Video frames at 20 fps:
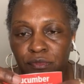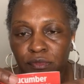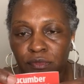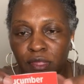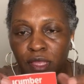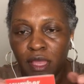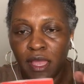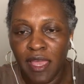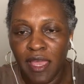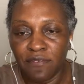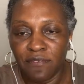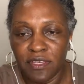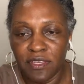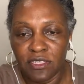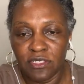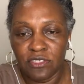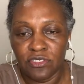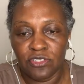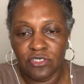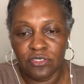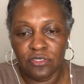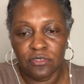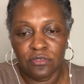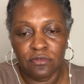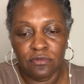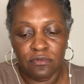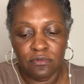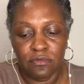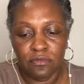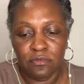a half inch.
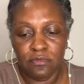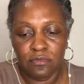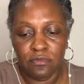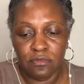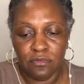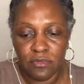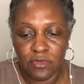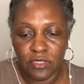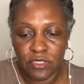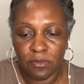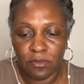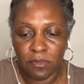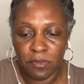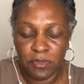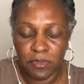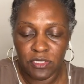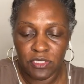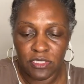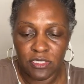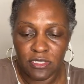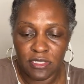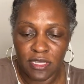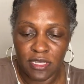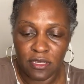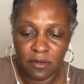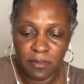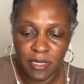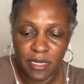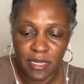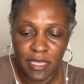So I'm gonna push these down
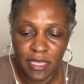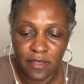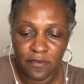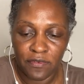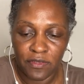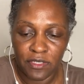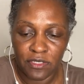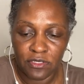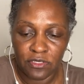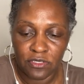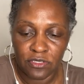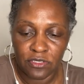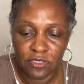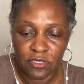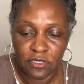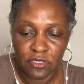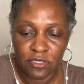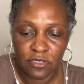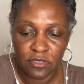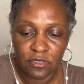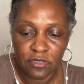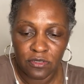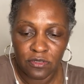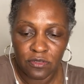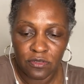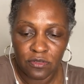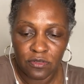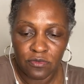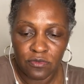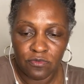about a half inch,
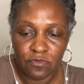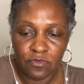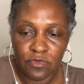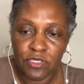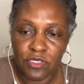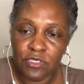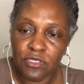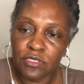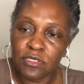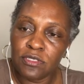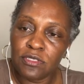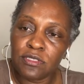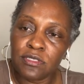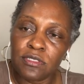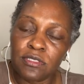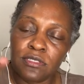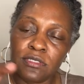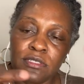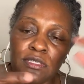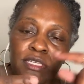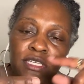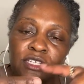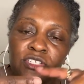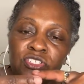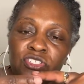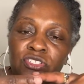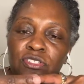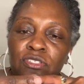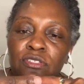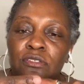which is
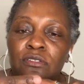each